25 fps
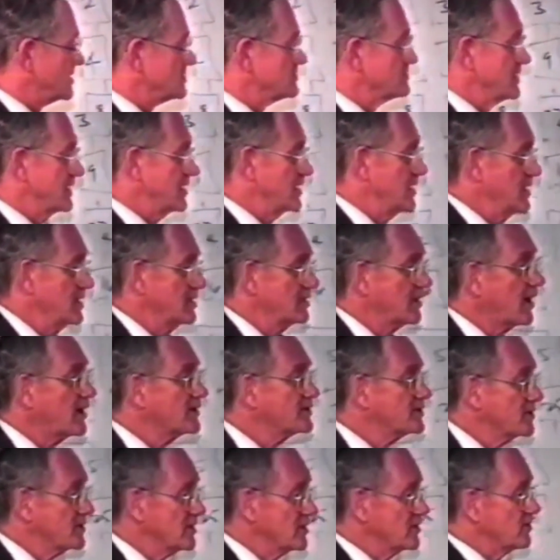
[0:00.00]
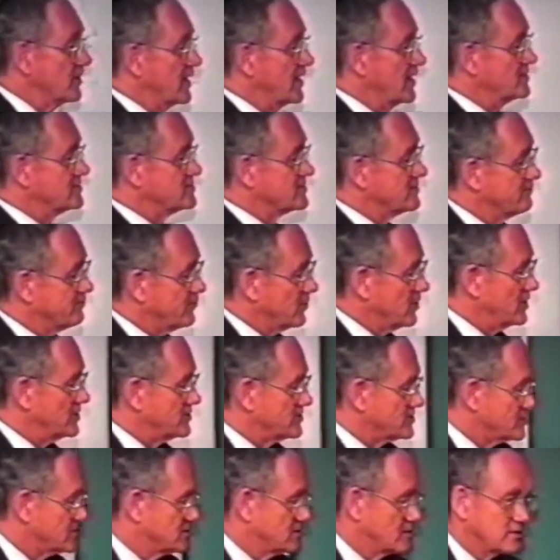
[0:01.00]
kiss me, I'll turn into a handsome
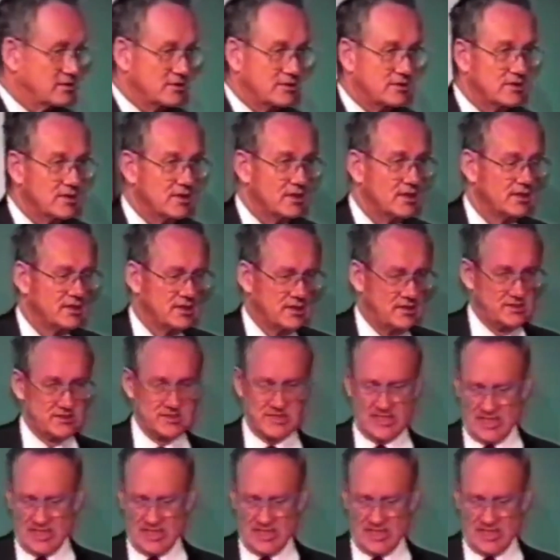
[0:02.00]
prince." And